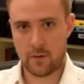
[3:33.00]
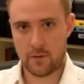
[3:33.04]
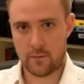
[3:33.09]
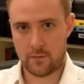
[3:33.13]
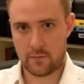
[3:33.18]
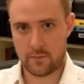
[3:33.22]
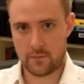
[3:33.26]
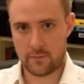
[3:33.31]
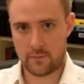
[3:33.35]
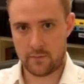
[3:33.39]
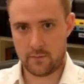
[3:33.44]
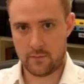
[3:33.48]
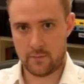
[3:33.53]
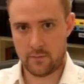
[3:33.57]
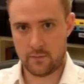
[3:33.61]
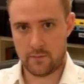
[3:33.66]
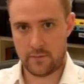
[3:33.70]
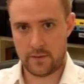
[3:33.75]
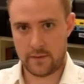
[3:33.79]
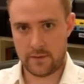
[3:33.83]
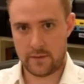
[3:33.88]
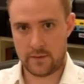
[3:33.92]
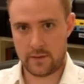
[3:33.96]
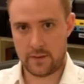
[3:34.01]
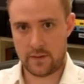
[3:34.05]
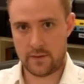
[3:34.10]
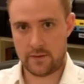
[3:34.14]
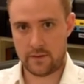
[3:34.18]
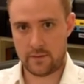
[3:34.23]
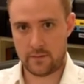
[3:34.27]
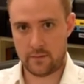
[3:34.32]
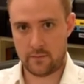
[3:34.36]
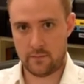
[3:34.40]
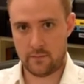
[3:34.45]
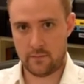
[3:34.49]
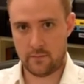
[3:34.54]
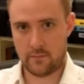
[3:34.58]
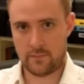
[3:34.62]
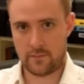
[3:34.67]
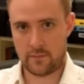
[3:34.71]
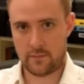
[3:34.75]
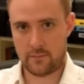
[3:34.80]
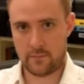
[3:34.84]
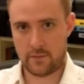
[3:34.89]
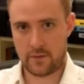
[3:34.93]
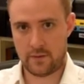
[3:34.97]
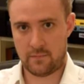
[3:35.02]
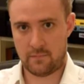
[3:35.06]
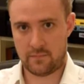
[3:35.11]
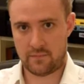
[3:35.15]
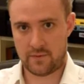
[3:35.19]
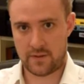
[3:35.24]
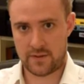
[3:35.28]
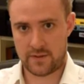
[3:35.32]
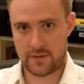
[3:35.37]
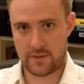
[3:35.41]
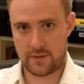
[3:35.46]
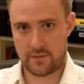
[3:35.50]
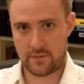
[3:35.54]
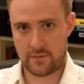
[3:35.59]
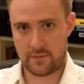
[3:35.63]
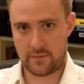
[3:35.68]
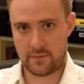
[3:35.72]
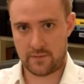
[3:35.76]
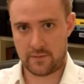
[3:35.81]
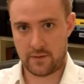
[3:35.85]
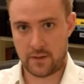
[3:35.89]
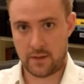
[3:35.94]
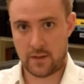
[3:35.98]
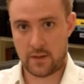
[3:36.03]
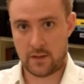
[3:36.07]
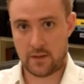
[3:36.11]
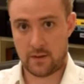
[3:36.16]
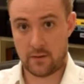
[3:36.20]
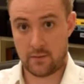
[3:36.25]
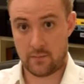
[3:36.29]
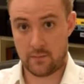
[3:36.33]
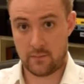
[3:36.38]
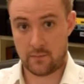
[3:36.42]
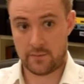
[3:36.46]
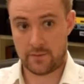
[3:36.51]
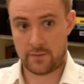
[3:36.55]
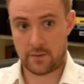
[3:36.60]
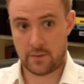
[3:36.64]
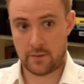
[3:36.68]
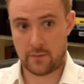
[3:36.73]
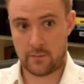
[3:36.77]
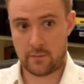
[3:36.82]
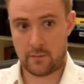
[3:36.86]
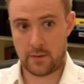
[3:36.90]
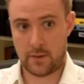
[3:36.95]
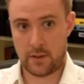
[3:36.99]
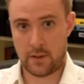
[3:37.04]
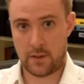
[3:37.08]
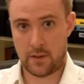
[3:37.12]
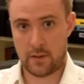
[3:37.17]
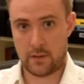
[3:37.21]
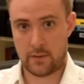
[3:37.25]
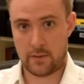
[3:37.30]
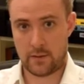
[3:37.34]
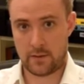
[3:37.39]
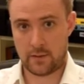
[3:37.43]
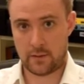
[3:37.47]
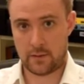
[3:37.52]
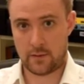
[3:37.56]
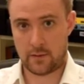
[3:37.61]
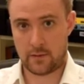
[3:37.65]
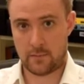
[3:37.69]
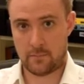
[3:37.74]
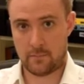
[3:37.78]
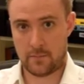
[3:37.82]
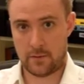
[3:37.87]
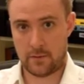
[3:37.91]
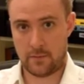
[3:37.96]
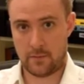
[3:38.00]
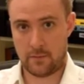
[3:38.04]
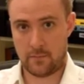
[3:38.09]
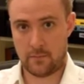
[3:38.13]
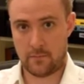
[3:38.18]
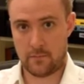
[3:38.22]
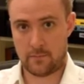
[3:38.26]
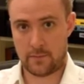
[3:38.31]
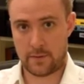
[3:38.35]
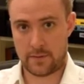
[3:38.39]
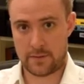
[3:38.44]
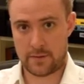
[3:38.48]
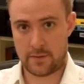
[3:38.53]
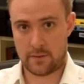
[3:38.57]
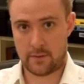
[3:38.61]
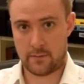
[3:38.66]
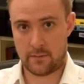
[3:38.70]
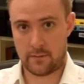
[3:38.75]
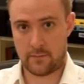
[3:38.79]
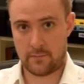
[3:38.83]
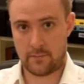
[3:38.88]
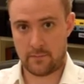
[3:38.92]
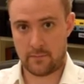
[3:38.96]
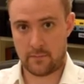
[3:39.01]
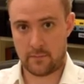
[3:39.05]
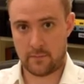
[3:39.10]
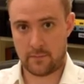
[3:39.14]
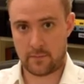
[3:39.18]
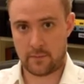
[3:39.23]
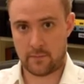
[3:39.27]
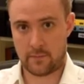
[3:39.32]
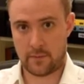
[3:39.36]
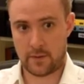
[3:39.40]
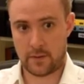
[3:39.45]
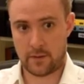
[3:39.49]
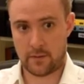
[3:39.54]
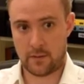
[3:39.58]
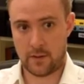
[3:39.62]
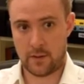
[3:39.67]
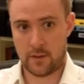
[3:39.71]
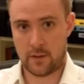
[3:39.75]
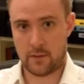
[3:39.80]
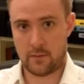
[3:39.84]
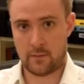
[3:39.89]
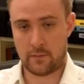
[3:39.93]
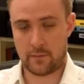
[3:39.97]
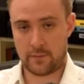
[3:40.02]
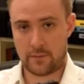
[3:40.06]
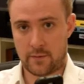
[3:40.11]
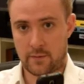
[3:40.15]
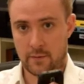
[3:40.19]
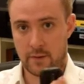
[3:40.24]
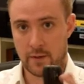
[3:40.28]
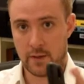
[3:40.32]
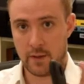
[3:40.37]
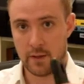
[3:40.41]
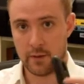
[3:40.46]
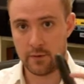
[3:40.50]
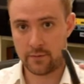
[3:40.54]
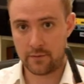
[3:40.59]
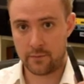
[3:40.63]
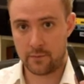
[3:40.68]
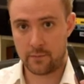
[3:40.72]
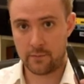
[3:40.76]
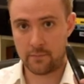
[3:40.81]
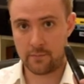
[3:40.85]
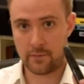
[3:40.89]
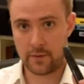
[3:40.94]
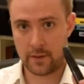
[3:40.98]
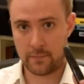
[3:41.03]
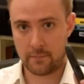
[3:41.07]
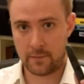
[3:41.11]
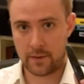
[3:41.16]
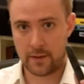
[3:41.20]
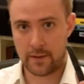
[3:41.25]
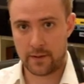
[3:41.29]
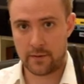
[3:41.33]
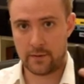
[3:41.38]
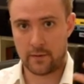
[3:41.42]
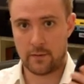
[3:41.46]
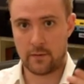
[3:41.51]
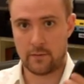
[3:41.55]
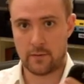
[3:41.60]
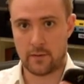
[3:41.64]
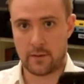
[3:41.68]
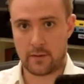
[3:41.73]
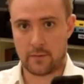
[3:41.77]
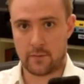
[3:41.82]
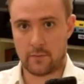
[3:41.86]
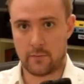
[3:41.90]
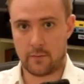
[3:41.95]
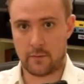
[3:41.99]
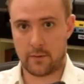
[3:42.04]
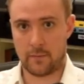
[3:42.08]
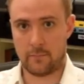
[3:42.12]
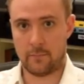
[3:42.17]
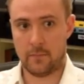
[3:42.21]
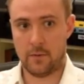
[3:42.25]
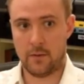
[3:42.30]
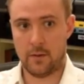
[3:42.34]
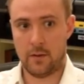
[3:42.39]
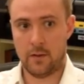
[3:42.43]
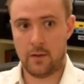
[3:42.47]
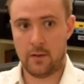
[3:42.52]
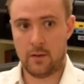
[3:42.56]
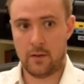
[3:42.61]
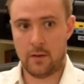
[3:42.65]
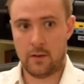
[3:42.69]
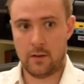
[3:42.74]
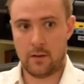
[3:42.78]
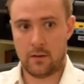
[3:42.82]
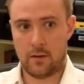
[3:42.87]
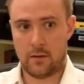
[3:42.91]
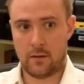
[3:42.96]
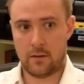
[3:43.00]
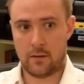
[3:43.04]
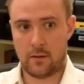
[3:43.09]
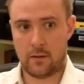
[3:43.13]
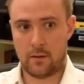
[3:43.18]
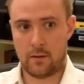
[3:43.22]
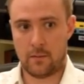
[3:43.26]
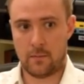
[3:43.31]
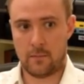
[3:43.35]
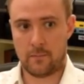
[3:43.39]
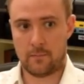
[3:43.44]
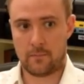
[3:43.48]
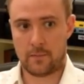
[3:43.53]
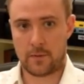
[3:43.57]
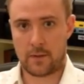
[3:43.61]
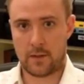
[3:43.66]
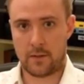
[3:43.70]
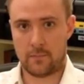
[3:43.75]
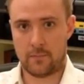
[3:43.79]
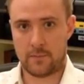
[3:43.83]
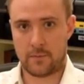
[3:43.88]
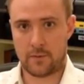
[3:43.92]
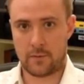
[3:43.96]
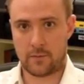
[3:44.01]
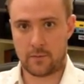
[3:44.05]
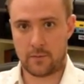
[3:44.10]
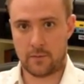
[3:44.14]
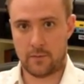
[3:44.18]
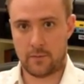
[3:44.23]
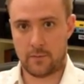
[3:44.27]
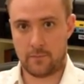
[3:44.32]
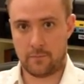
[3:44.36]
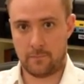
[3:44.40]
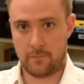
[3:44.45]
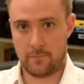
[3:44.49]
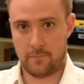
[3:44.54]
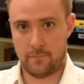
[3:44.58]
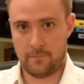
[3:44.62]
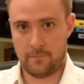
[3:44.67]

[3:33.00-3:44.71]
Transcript: Those deceased North Korean presidents and also the incumbent president of North Korea, or sorry, supreme leader, they call him, uh, Kim Jong un.